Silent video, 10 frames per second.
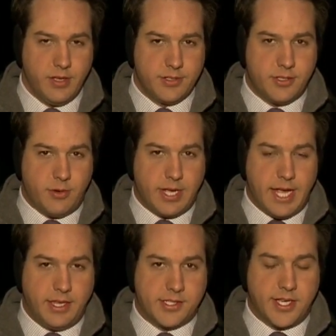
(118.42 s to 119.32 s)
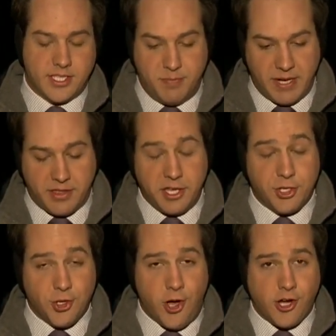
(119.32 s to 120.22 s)
So again, the suspect, the
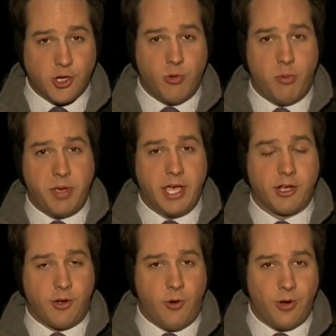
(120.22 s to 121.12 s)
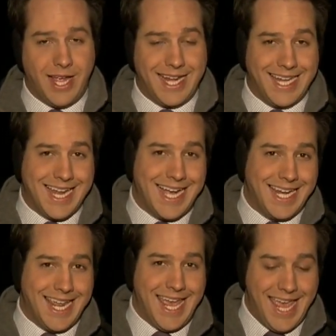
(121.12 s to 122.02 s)
daughter, will be in court at
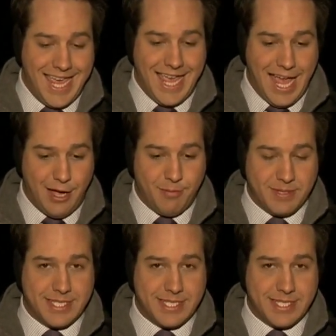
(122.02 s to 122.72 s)
9 a.m.